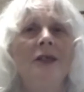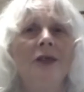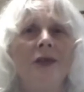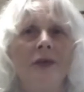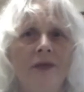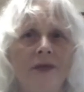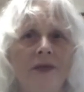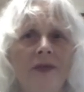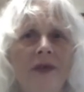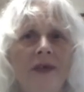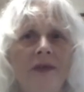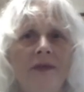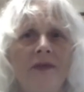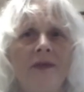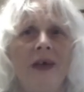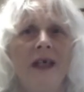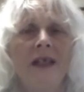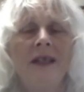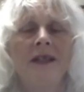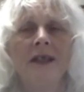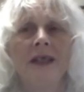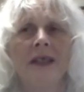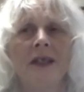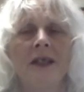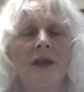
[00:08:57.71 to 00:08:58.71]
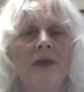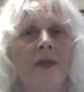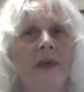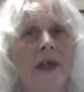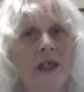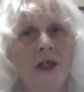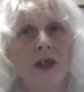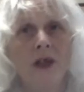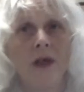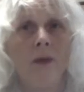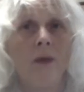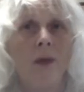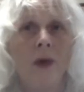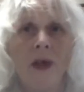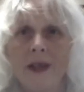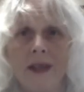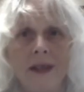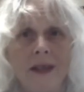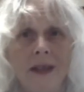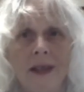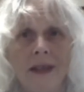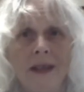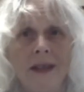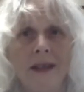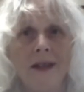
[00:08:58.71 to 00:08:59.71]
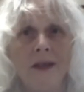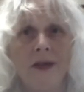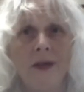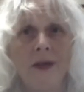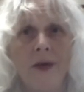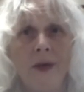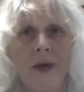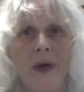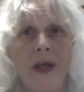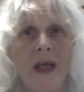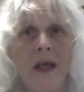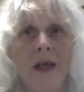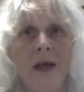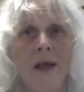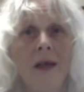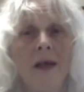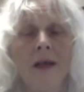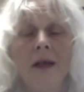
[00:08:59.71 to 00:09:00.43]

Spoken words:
to find satisfaction in what it is doing.